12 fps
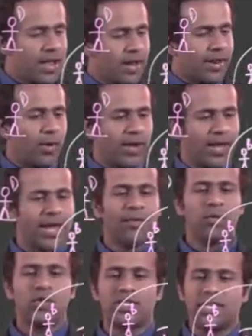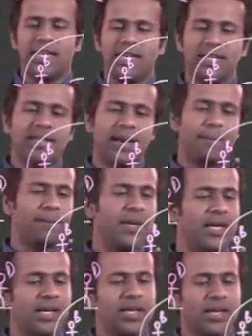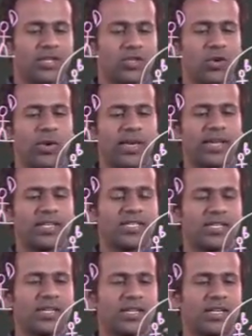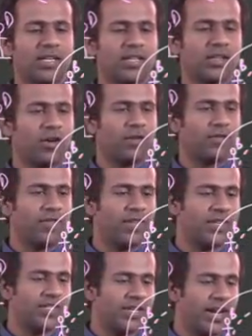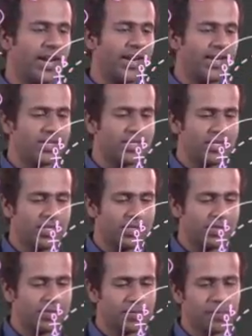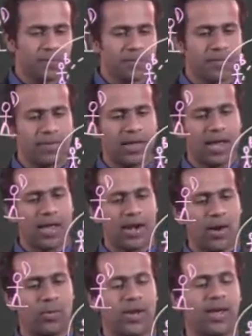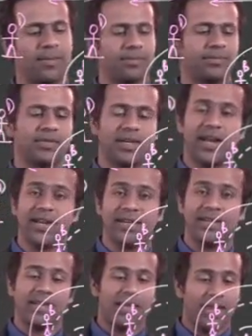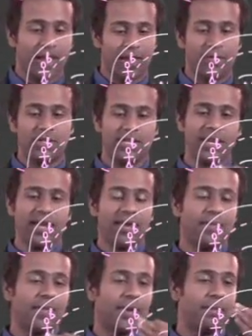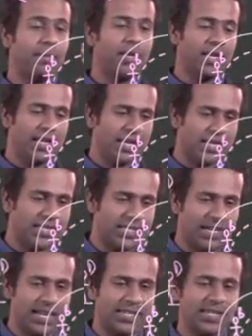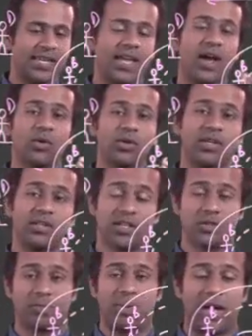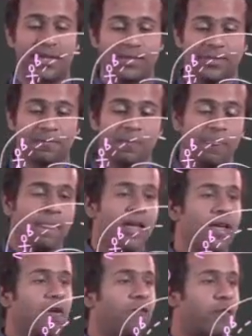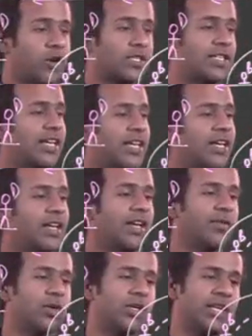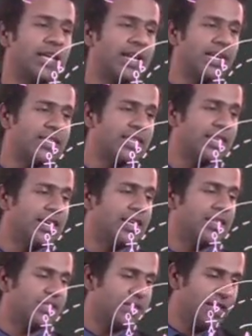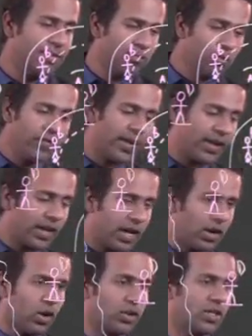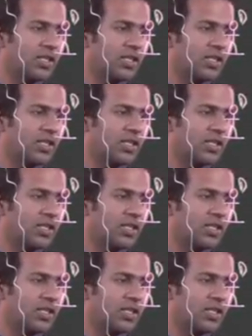Now, A would see that B is going in a circle of this radius around him, right? A would say that B is tracing out this path. For C, he would clearly see C moving along the